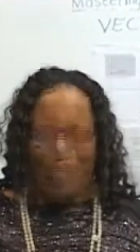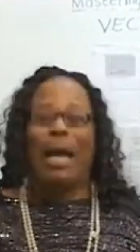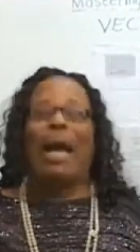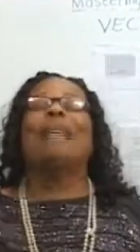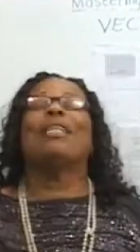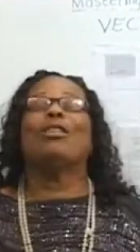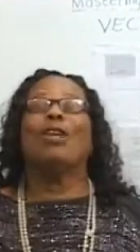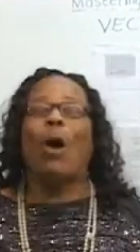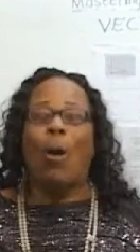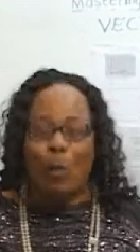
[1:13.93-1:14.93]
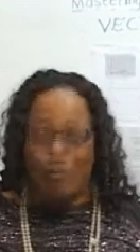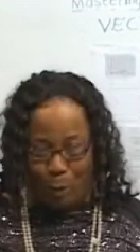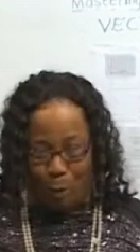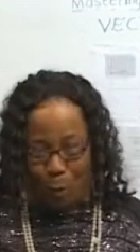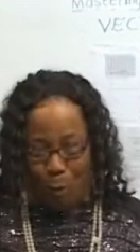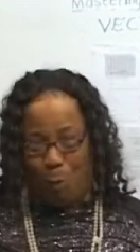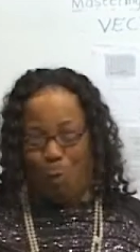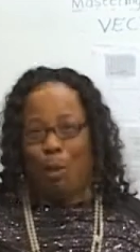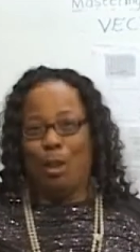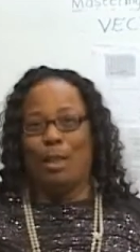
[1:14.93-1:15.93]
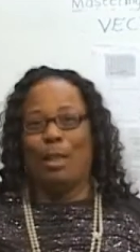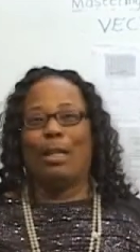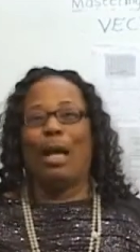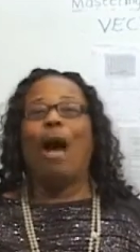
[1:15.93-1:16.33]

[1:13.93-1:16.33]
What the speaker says: I told you that